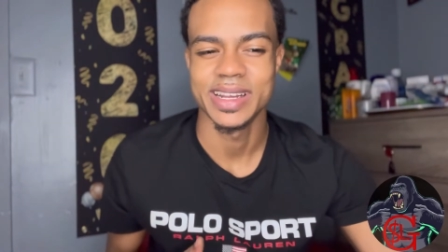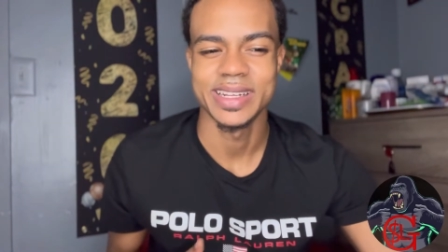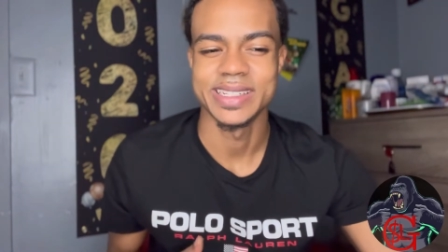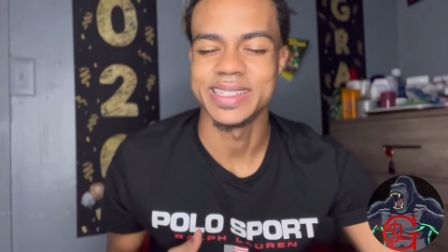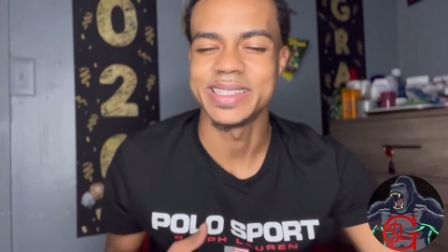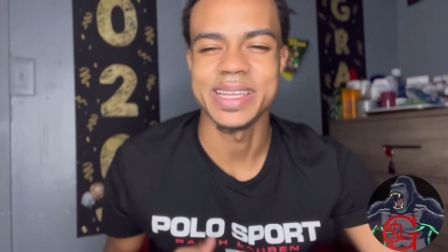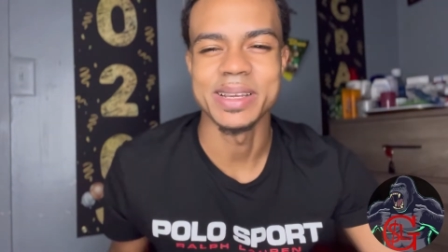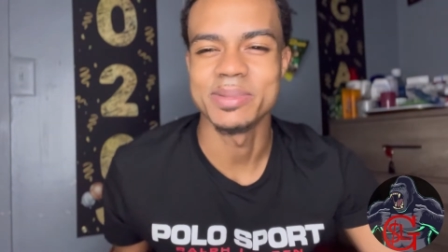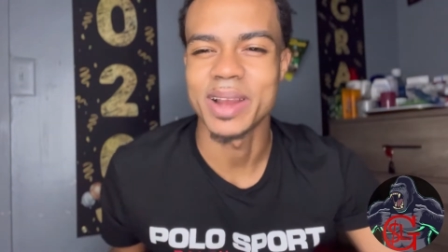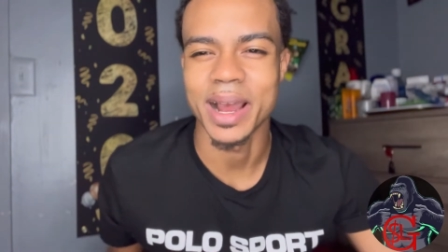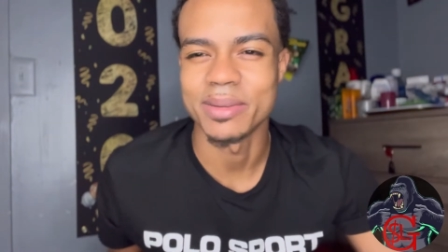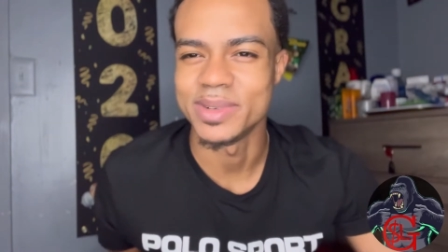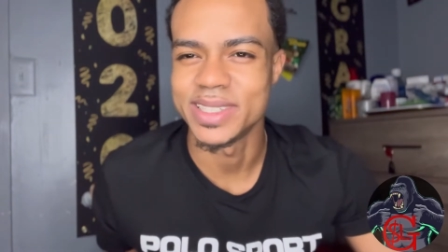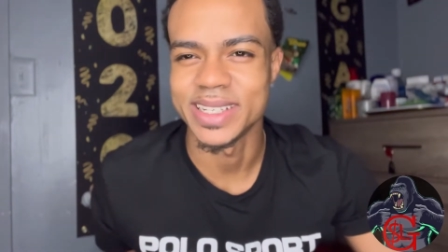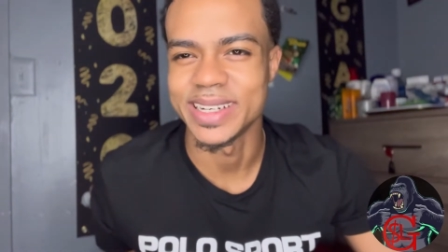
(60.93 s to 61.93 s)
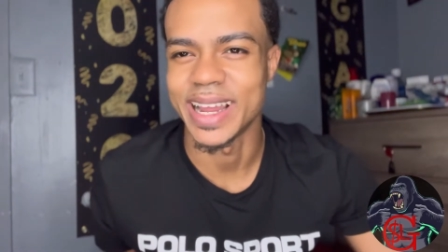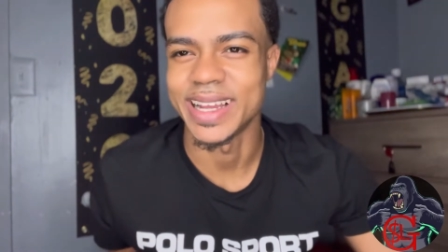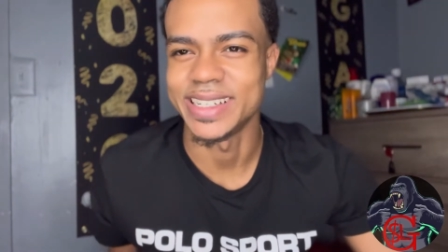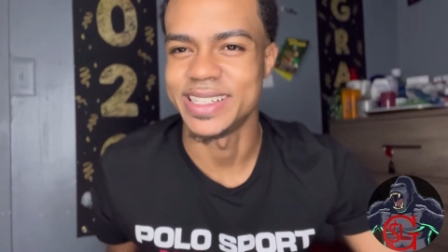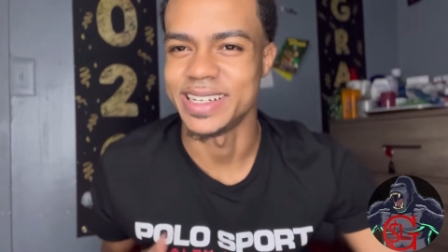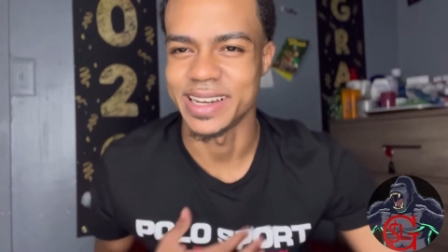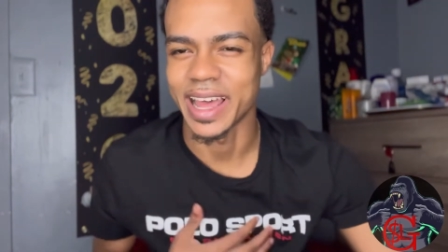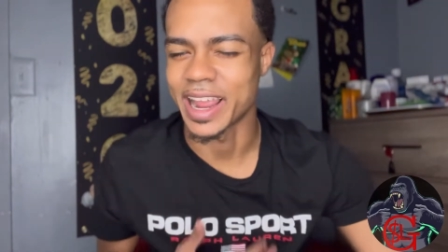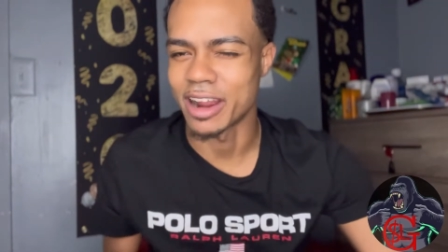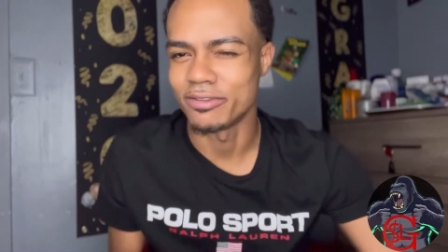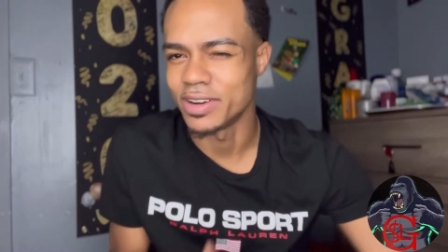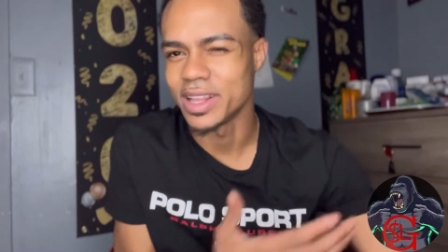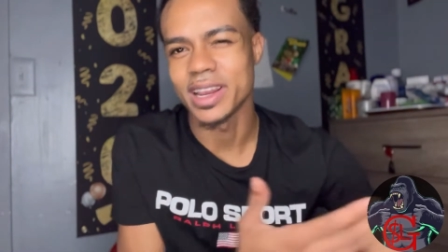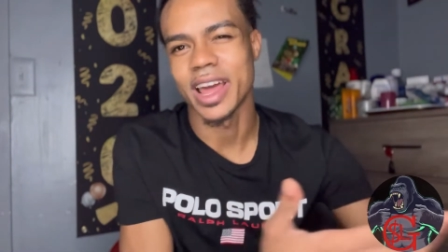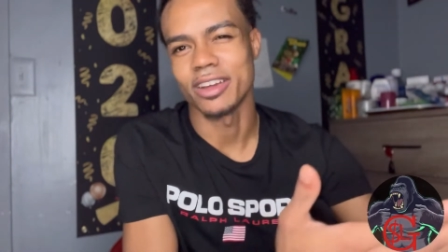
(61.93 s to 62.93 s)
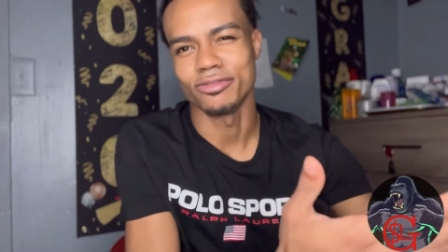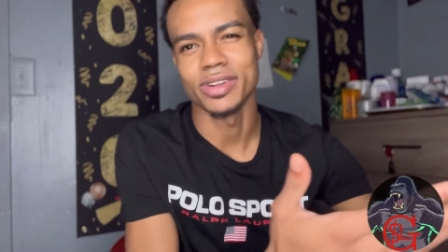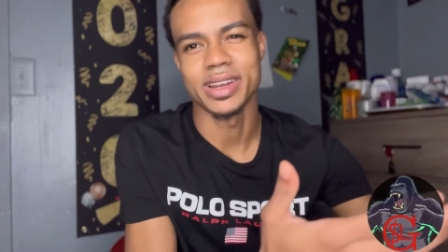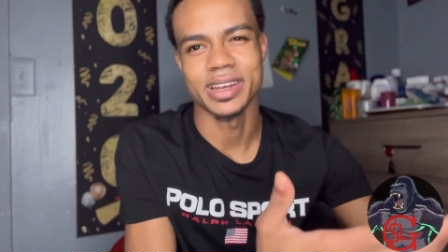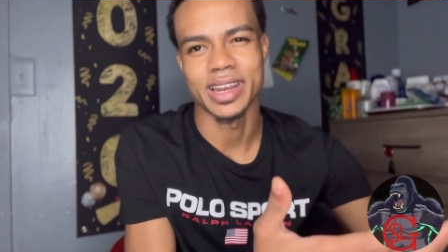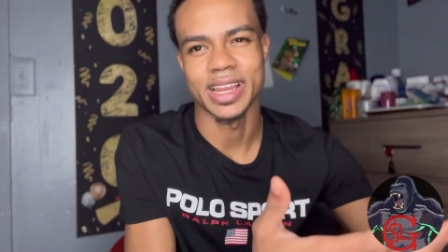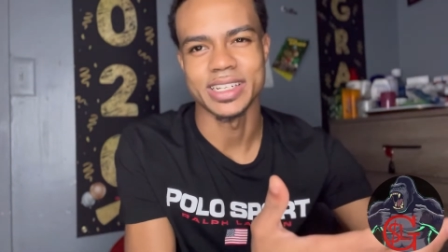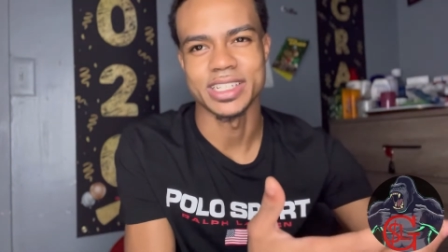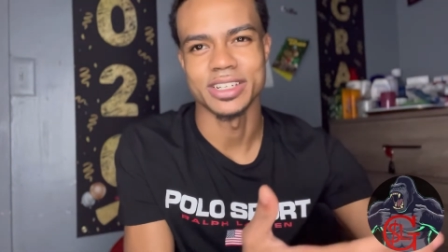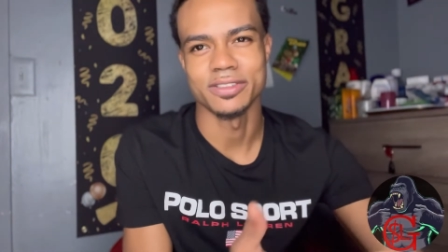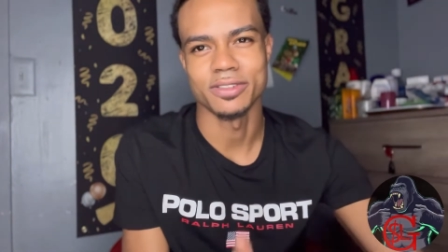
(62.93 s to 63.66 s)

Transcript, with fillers: Just keep commenting that shit. Like, I really like reading that shit.